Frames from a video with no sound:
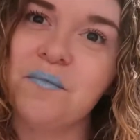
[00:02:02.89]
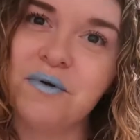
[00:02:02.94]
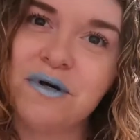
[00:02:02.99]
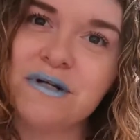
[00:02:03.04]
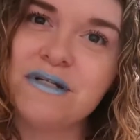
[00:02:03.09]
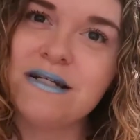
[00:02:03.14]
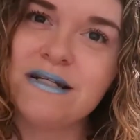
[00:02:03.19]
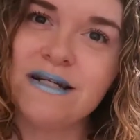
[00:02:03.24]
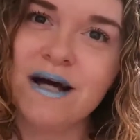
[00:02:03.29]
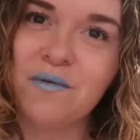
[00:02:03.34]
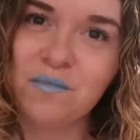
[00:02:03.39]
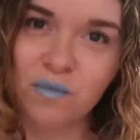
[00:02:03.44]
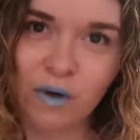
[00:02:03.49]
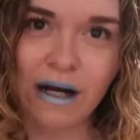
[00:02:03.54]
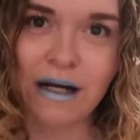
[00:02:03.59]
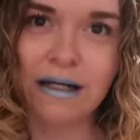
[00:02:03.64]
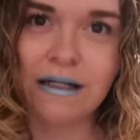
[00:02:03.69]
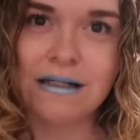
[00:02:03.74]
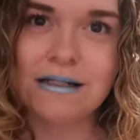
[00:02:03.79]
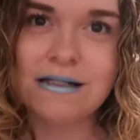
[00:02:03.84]
pretty damn
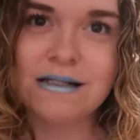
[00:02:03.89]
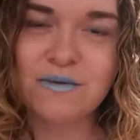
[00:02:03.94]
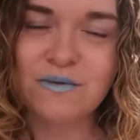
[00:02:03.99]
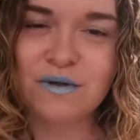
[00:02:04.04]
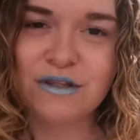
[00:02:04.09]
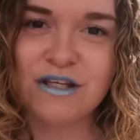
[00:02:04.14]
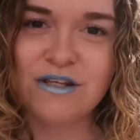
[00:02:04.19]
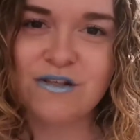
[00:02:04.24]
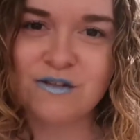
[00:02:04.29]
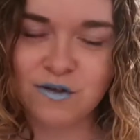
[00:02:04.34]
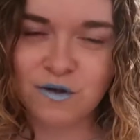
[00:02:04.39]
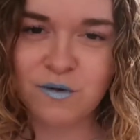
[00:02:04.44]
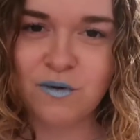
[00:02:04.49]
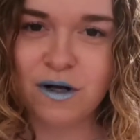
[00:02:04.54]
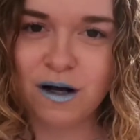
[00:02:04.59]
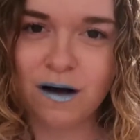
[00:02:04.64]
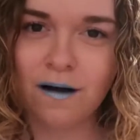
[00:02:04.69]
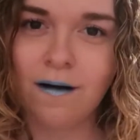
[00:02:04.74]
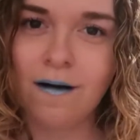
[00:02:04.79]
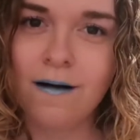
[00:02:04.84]
reckless with this new
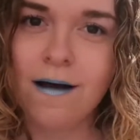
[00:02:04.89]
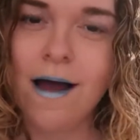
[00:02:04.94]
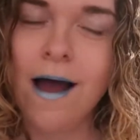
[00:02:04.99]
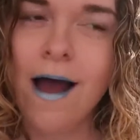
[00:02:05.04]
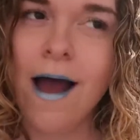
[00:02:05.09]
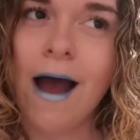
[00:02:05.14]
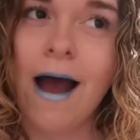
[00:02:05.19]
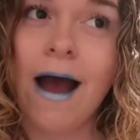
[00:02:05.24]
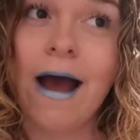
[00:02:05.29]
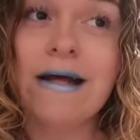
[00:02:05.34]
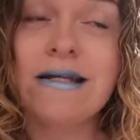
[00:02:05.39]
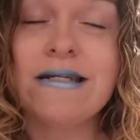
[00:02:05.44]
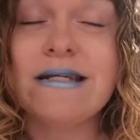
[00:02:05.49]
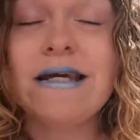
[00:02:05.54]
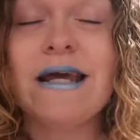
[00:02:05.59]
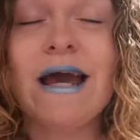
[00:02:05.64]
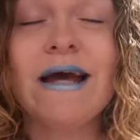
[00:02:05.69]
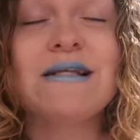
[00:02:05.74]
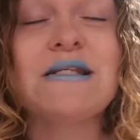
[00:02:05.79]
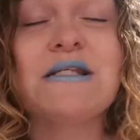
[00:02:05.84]
car, and
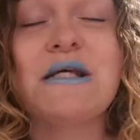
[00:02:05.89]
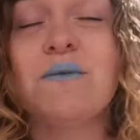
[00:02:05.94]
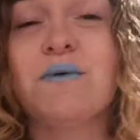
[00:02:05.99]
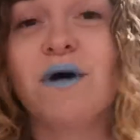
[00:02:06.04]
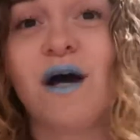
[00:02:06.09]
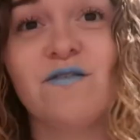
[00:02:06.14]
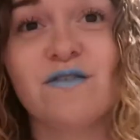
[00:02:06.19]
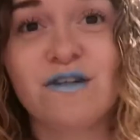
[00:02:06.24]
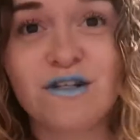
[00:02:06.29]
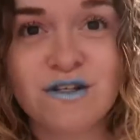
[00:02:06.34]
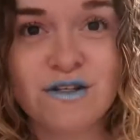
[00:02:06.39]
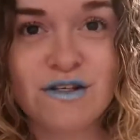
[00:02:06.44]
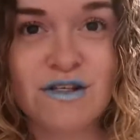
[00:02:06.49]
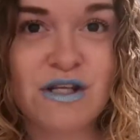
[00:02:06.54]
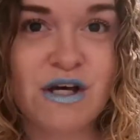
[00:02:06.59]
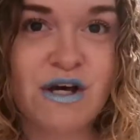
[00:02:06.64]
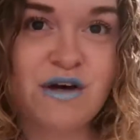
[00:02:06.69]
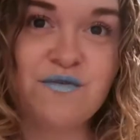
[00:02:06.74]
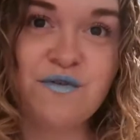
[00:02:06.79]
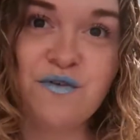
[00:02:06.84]
he ends up having to
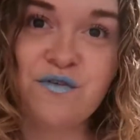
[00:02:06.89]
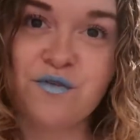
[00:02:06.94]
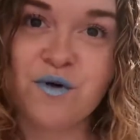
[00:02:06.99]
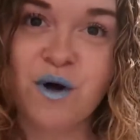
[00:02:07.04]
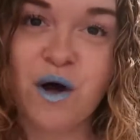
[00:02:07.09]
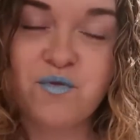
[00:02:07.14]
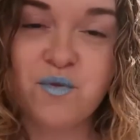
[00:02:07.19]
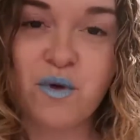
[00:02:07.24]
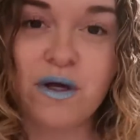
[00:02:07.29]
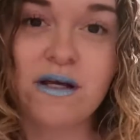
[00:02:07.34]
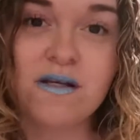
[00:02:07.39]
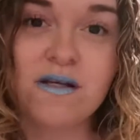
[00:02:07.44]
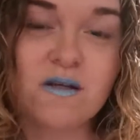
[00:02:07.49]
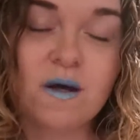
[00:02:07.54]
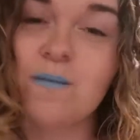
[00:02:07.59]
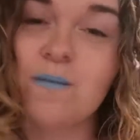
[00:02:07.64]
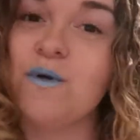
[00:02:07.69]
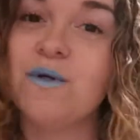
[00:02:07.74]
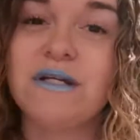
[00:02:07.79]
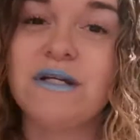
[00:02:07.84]
serve 5 weeks
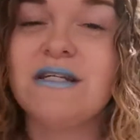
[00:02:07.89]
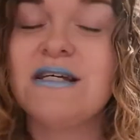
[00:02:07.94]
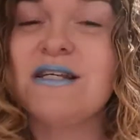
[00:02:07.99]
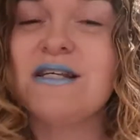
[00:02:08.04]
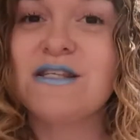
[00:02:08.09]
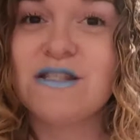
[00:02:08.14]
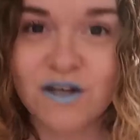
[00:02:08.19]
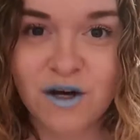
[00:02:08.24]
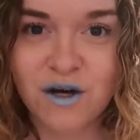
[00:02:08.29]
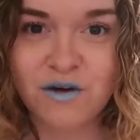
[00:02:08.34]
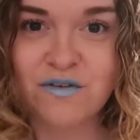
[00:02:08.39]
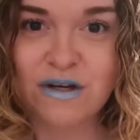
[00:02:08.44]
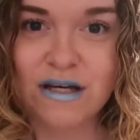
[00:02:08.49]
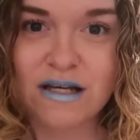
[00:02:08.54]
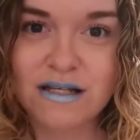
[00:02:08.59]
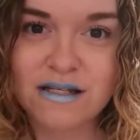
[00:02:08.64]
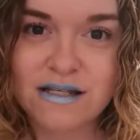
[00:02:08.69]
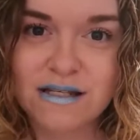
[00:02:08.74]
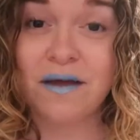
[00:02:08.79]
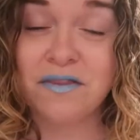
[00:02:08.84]
community
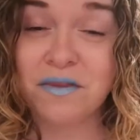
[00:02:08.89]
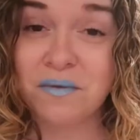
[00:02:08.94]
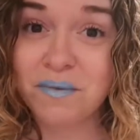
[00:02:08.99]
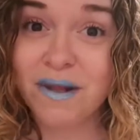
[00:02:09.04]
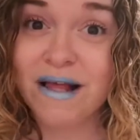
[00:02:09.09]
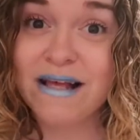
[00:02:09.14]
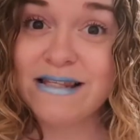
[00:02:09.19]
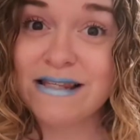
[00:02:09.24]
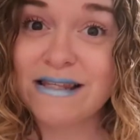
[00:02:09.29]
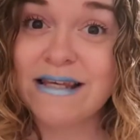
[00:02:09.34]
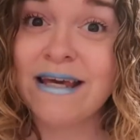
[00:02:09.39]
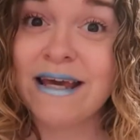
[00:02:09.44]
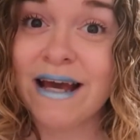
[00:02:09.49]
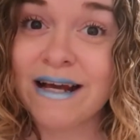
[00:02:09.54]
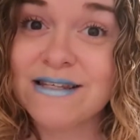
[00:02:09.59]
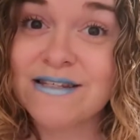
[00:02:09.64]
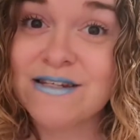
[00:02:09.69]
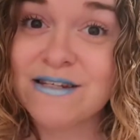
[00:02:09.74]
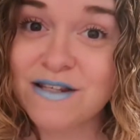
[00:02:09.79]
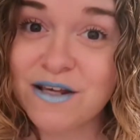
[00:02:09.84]
service. And the place that he
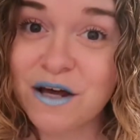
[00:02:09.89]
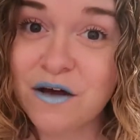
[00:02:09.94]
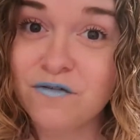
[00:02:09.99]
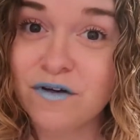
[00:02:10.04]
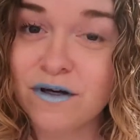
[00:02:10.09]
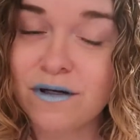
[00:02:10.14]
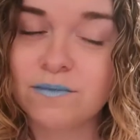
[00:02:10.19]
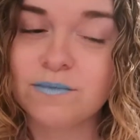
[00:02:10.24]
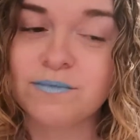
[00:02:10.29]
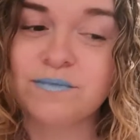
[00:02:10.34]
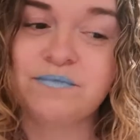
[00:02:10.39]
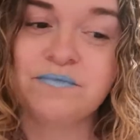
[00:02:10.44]
has to serve it?